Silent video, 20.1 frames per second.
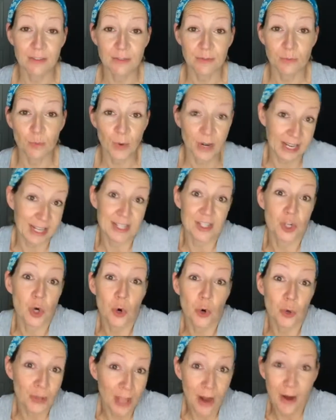when it gets
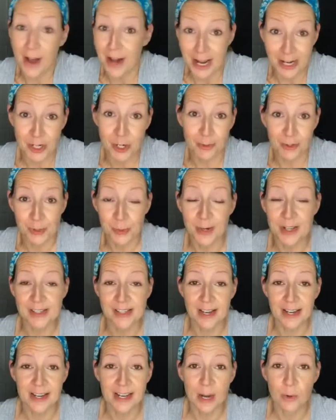cold out on October
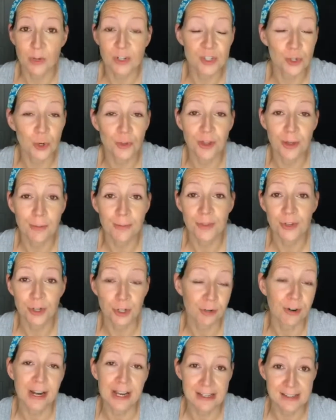22nd, I would have told them they're
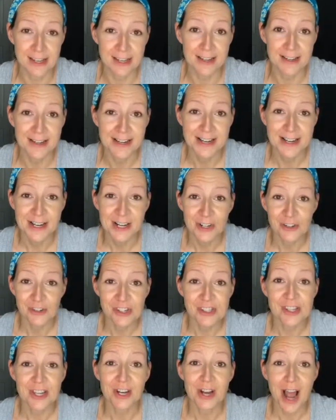crazy. She
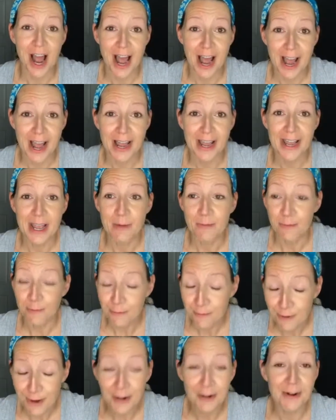said, I am
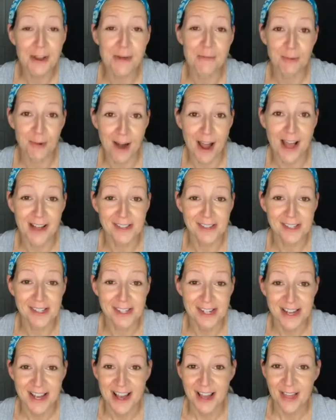very impressed
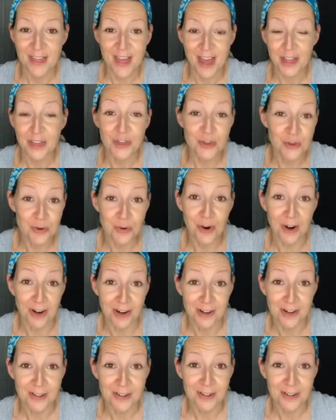that you are